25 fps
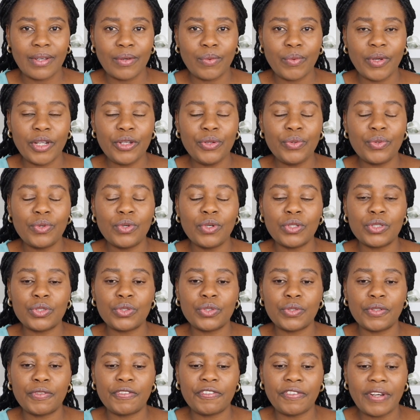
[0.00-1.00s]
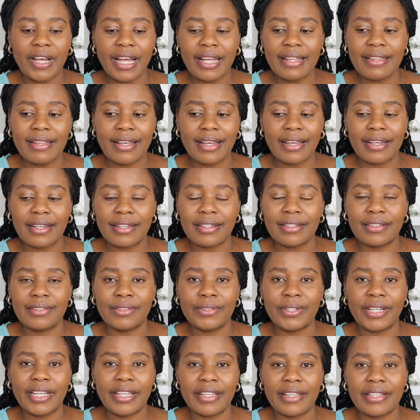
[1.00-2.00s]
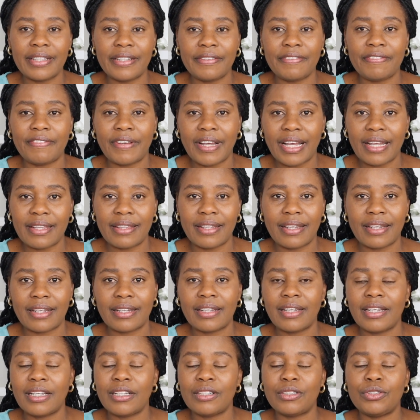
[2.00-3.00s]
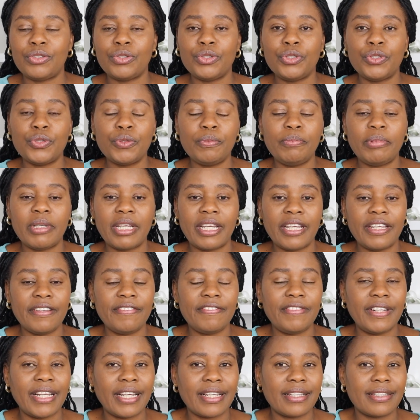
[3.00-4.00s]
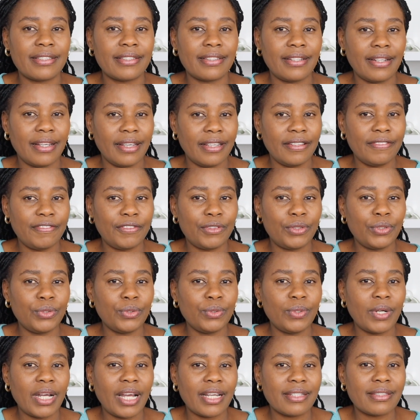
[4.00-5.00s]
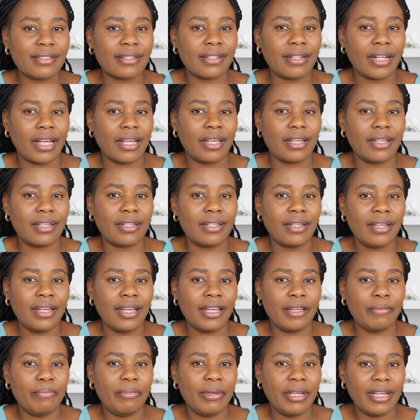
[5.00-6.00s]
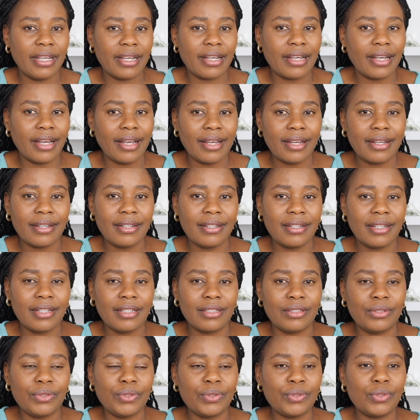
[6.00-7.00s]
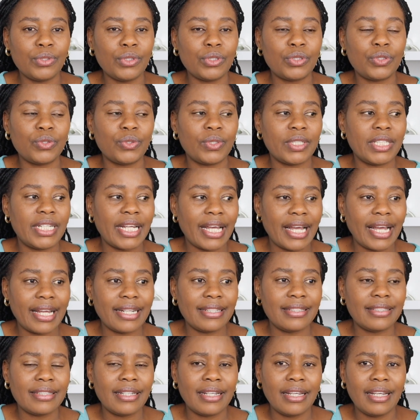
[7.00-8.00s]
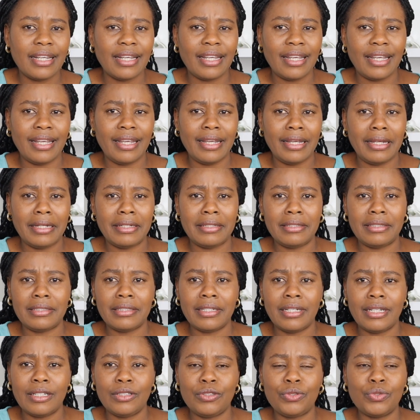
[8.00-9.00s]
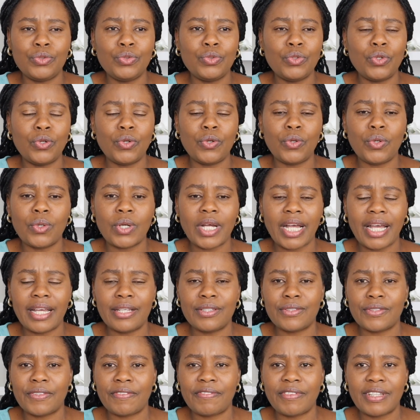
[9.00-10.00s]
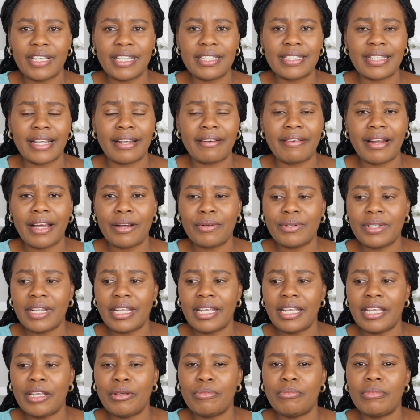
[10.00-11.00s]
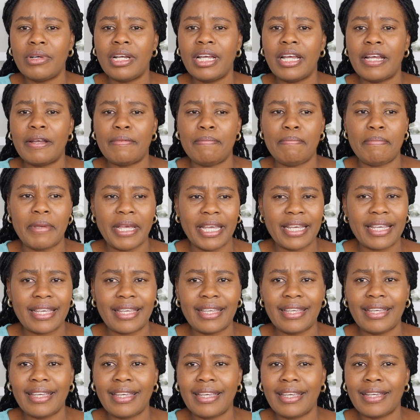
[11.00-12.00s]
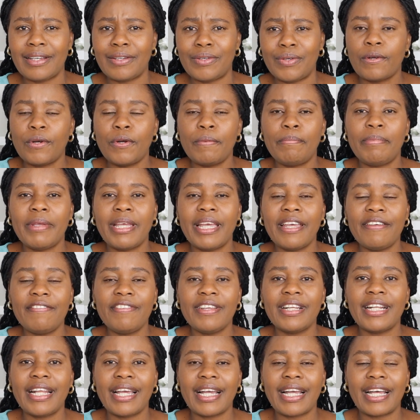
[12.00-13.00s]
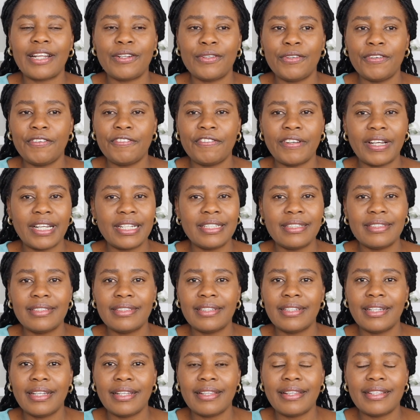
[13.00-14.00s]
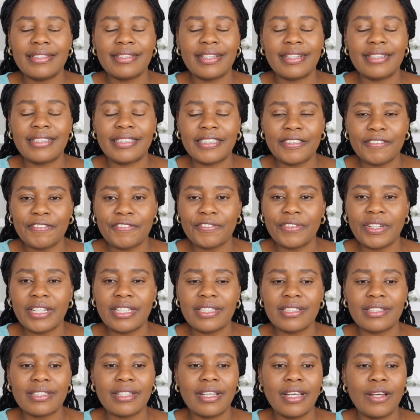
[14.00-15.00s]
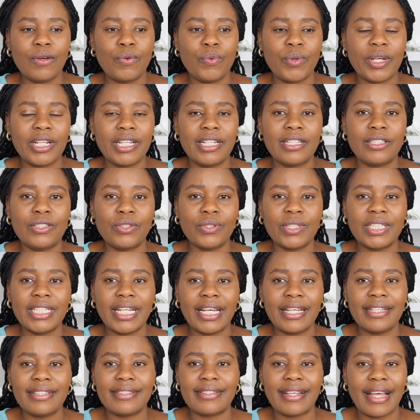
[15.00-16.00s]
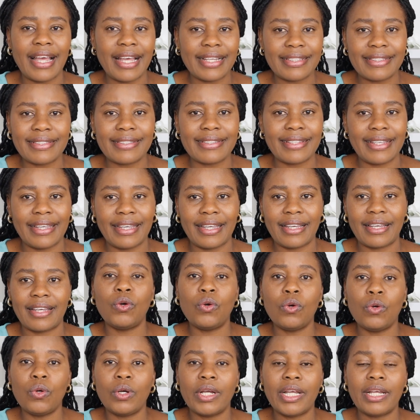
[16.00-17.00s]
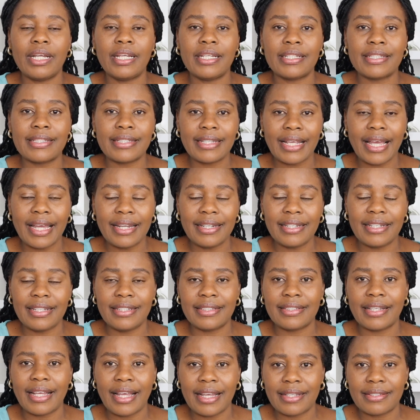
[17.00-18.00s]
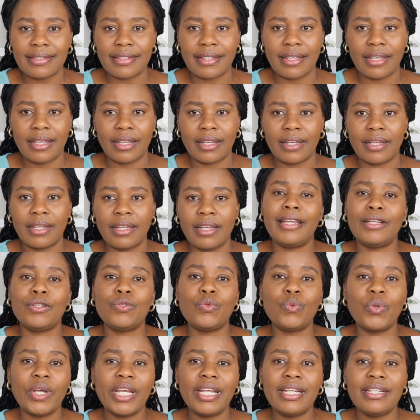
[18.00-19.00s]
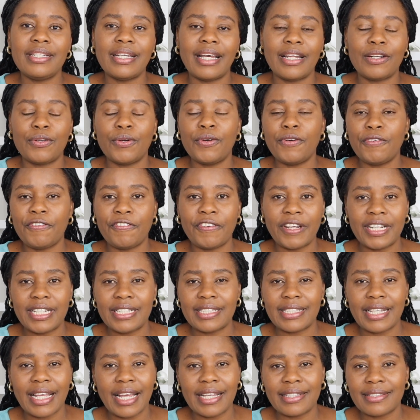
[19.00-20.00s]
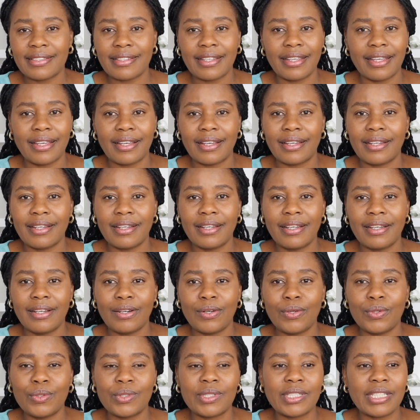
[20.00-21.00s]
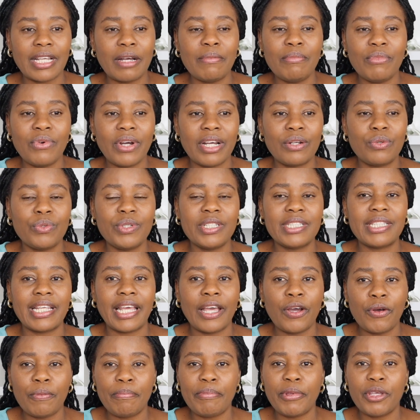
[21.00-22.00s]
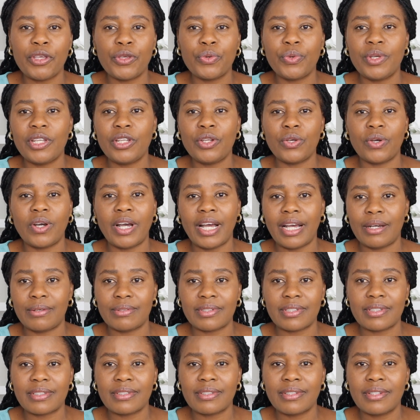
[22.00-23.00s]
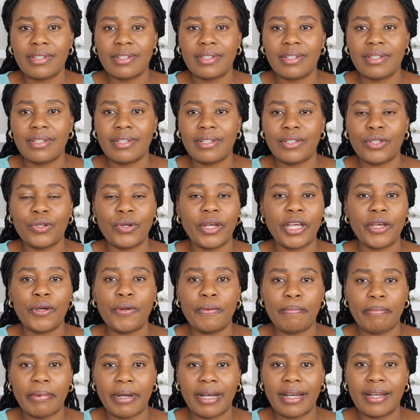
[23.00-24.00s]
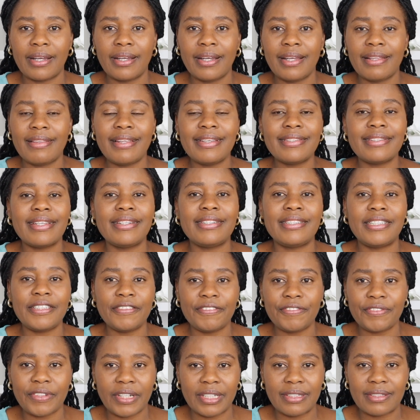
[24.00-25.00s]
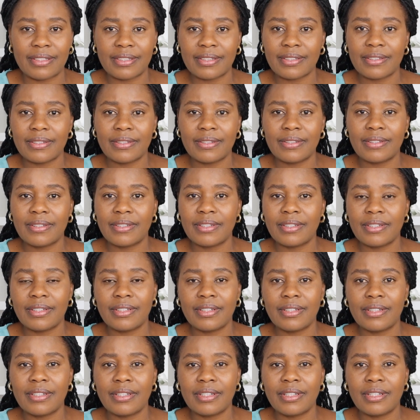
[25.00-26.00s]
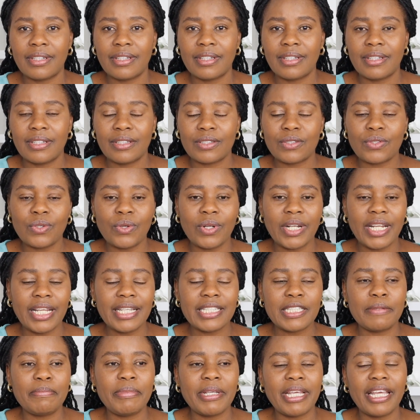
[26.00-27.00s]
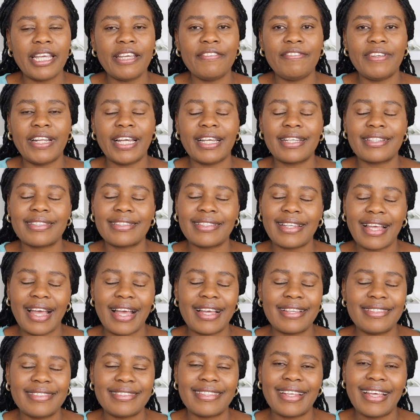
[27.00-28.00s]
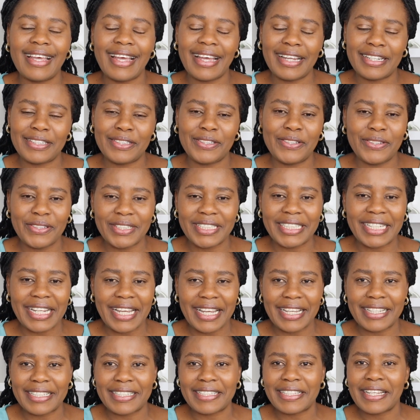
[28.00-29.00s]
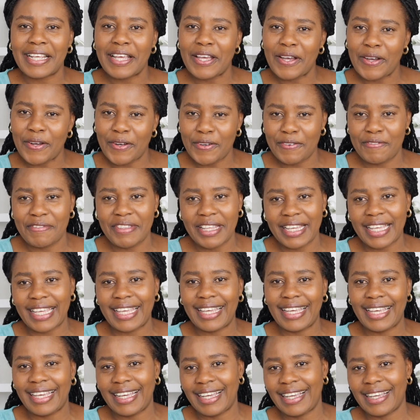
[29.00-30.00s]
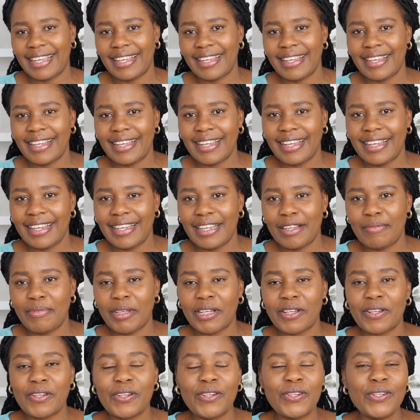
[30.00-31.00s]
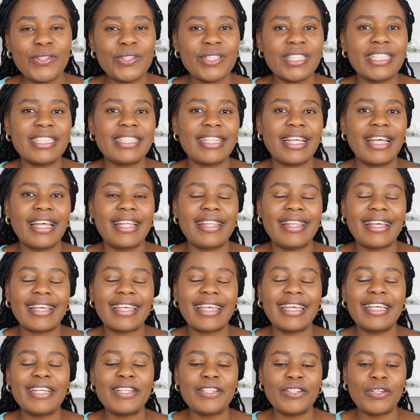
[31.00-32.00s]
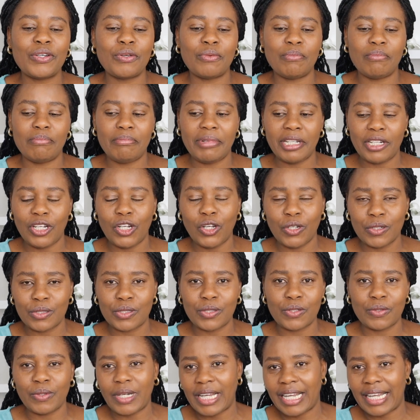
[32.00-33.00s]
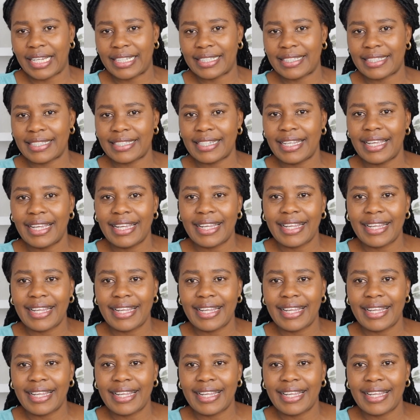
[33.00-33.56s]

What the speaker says: When you go to your father, your earthly father, do you behave like a slave? Do you ask like a beggar? Do you go to your dad and do all kinds of things around him, begging or behaving like an orphan? There's a difference when a daughter is asking or a son is asking, and when an orphan is asking, or someone who is helping you in your house, your helper. There's a difference. So let's behave like sons and daughters of the King, because the kingdom belongs to us.